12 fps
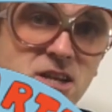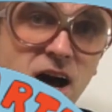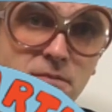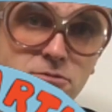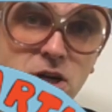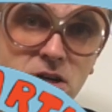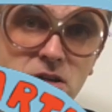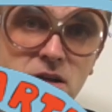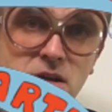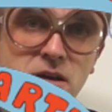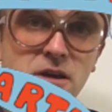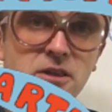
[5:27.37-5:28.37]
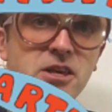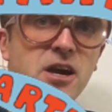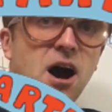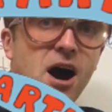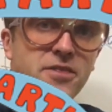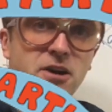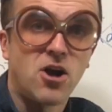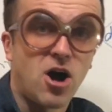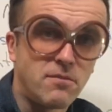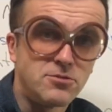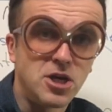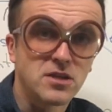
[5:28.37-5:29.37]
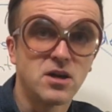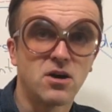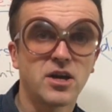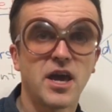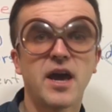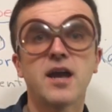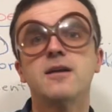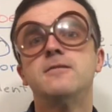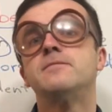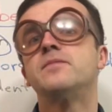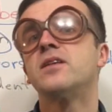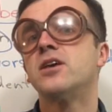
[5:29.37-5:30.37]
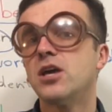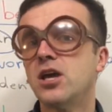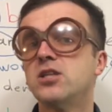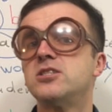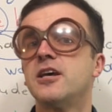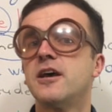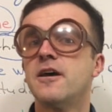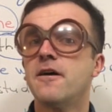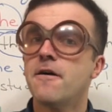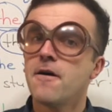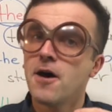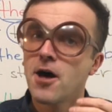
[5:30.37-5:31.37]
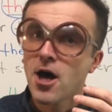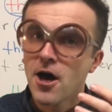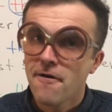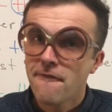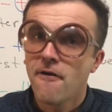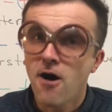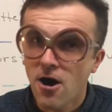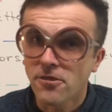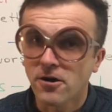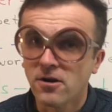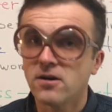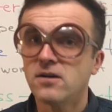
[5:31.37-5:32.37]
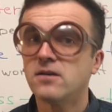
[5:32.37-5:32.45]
subject, the other object, okay? It's a farther.